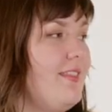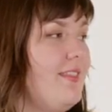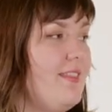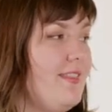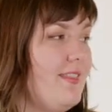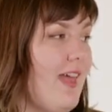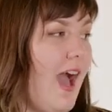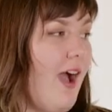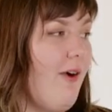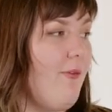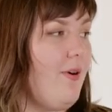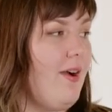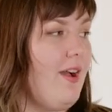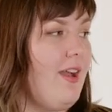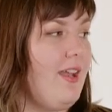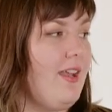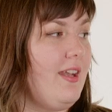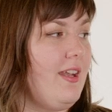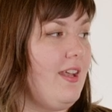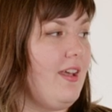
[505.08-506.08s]
that
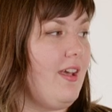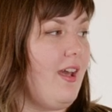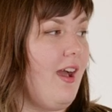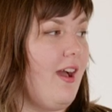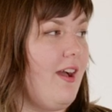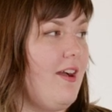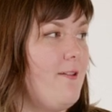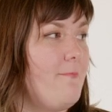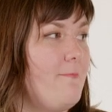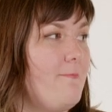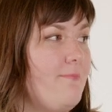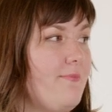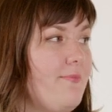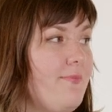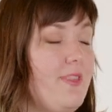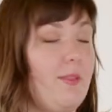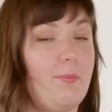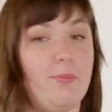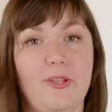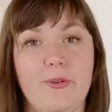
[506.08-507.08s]
one, um,
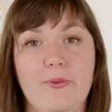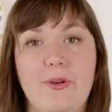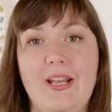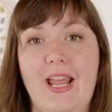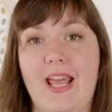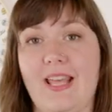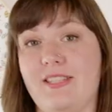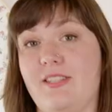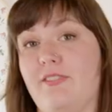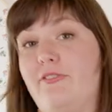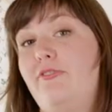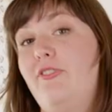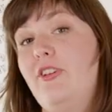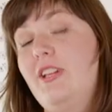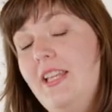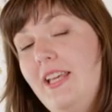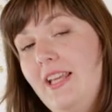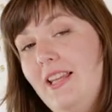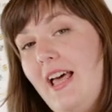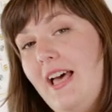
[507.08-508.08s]
the blue one has the
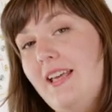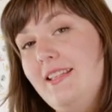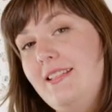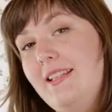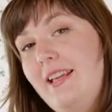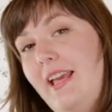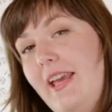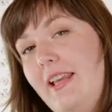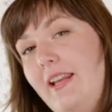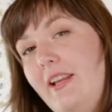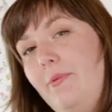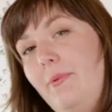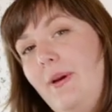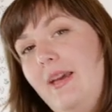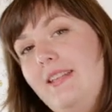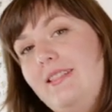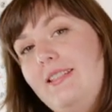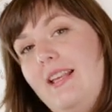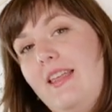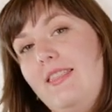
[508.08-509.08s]
fully elasticated
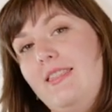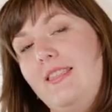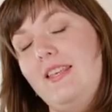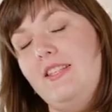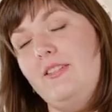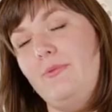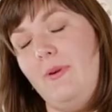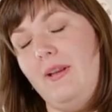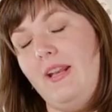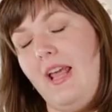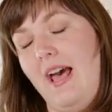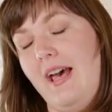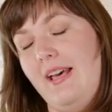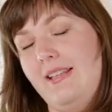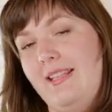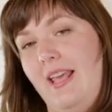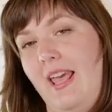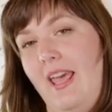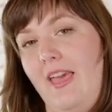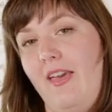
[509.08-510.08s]
waist and this one
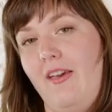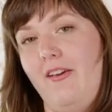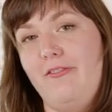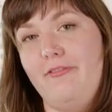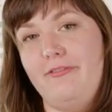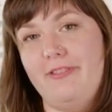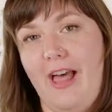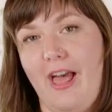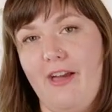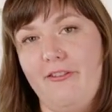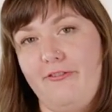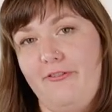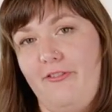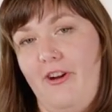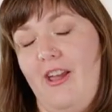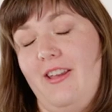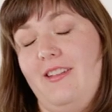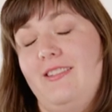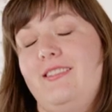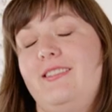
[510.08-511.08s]
has a flat
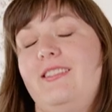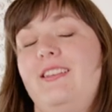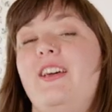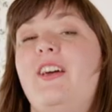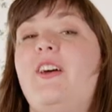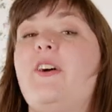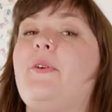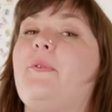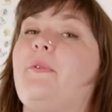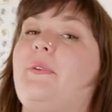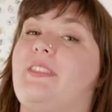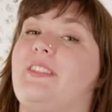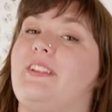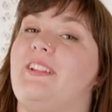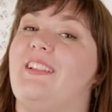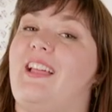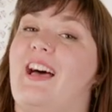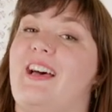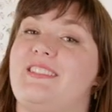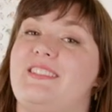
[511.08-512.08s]
front with an
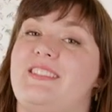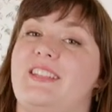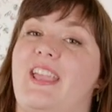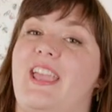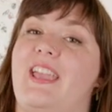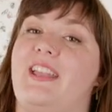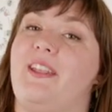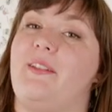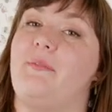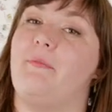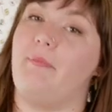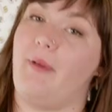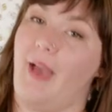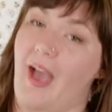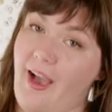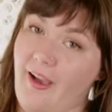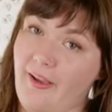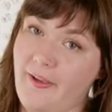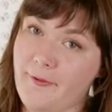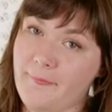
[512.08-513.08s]
elasticated
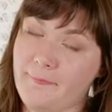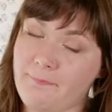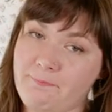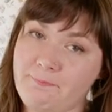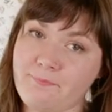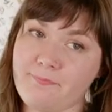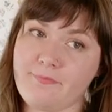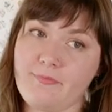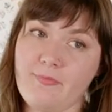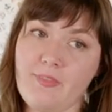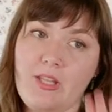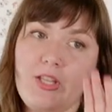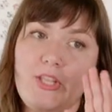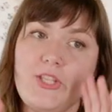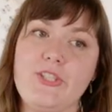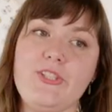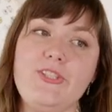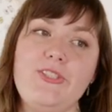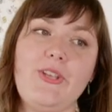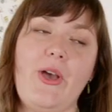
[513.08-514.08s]
back.
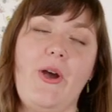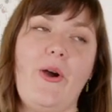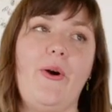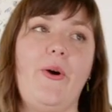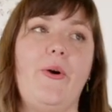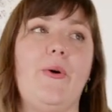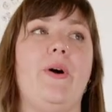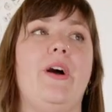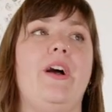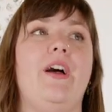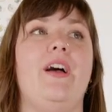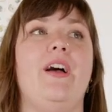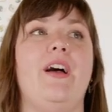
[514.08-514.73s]
So